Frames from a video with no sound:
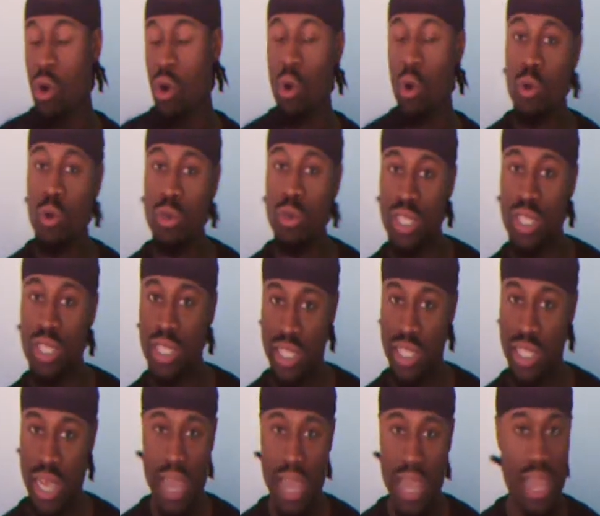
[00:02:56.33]
Who's to
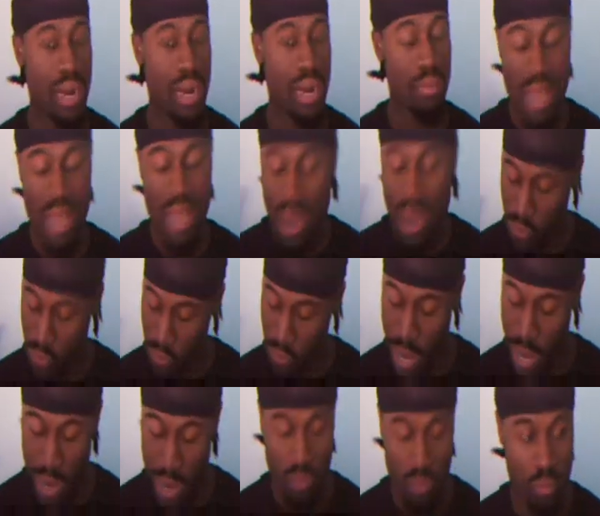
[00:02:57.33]
say, and I'm not a
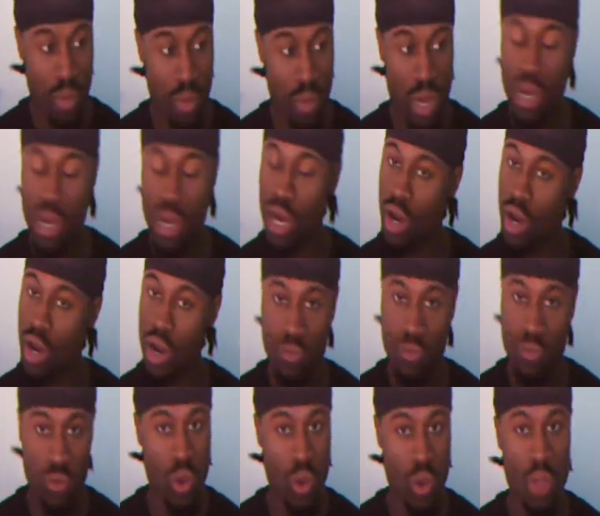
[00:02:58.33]
fan
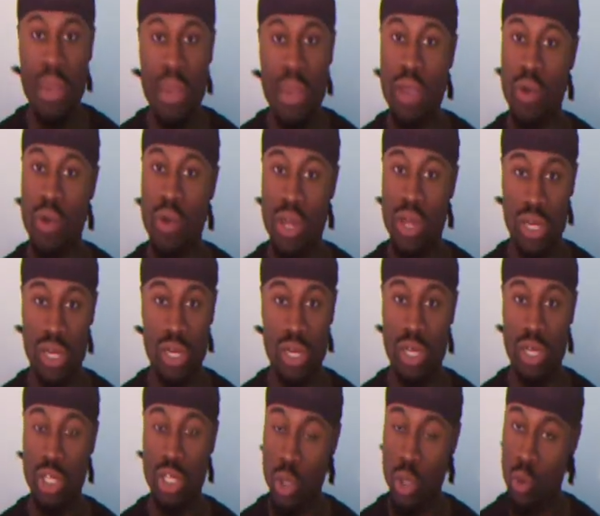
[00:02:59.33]
of Floyd Mayweather
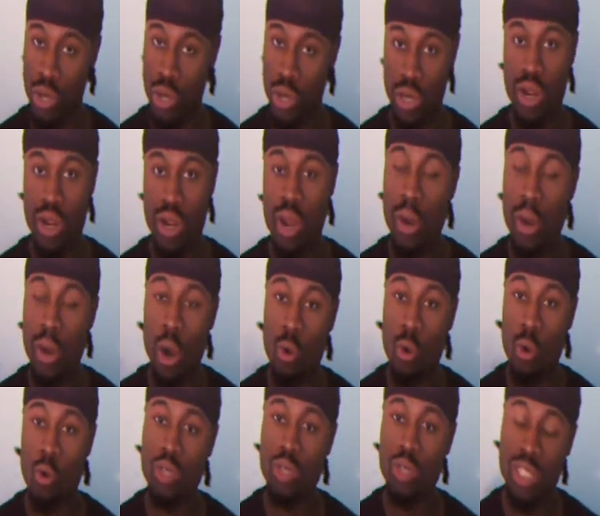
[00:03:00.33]
Jr., but
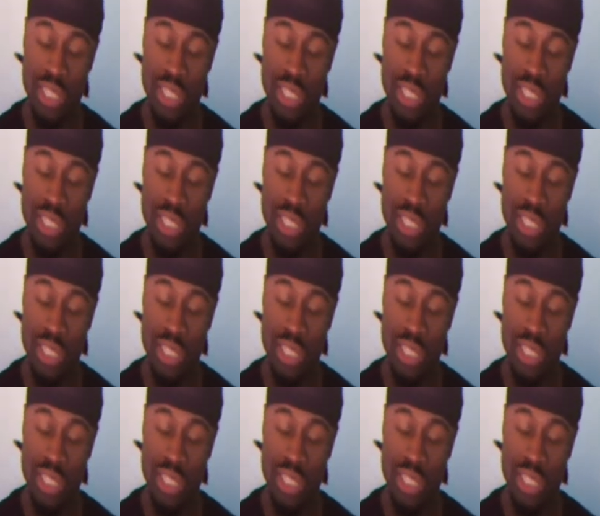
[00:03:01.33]
who's to